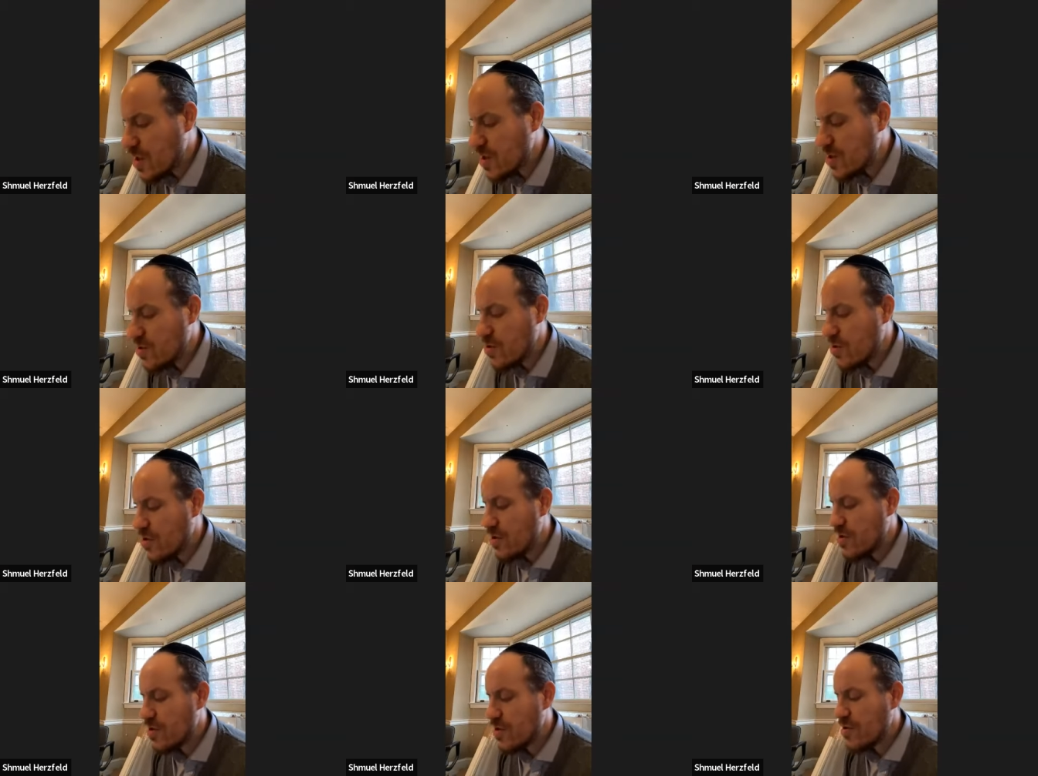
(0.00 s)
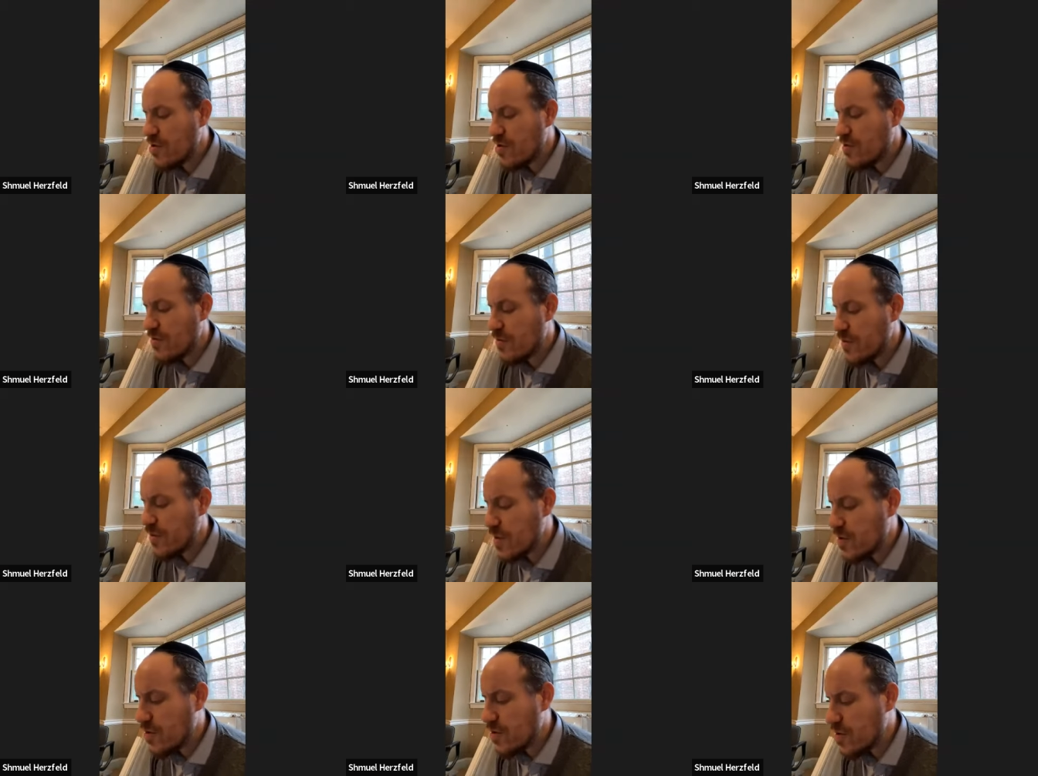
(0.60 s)
and your your
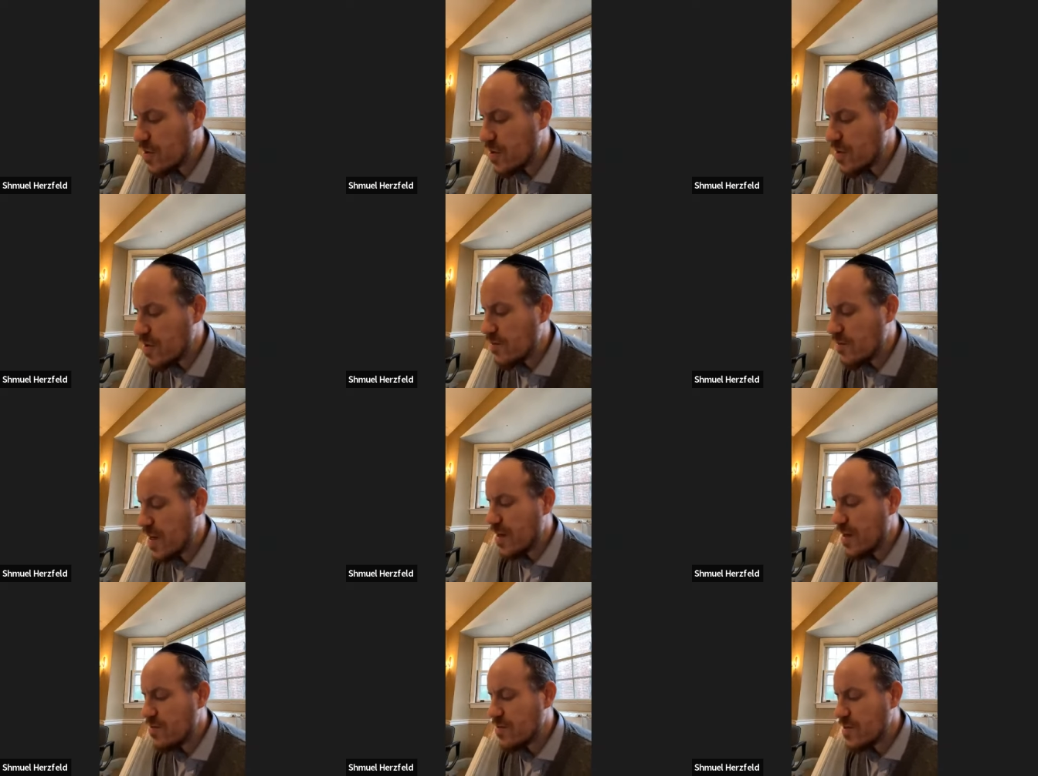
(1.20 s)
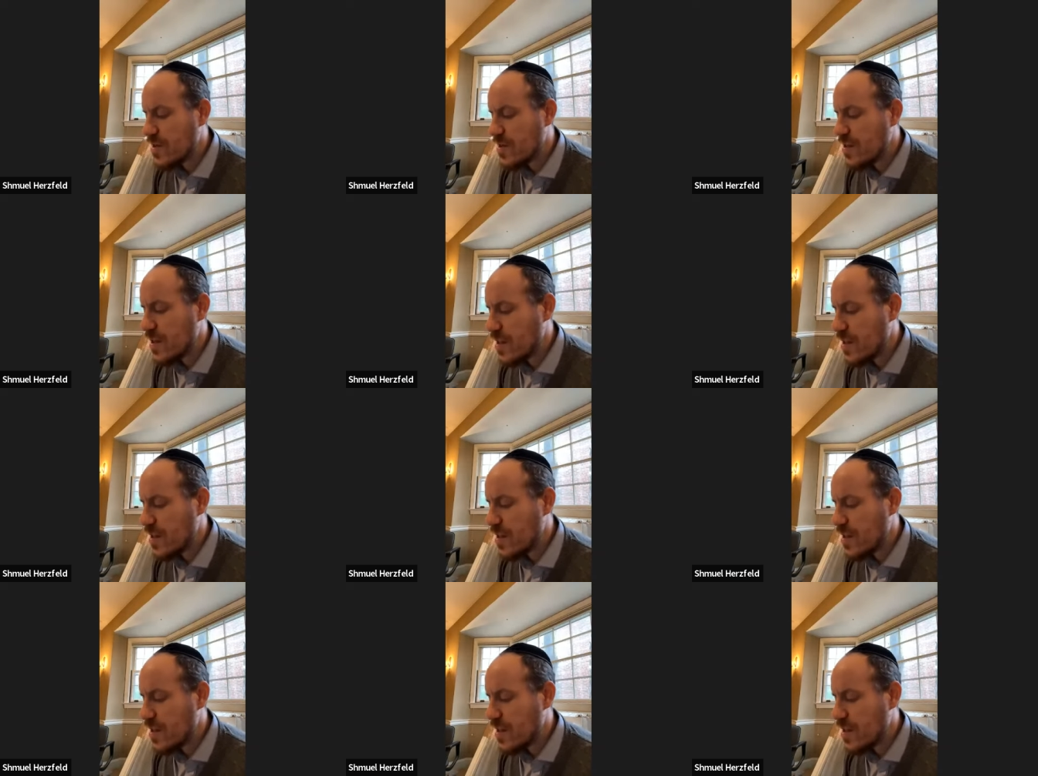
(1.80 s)
field on the mountain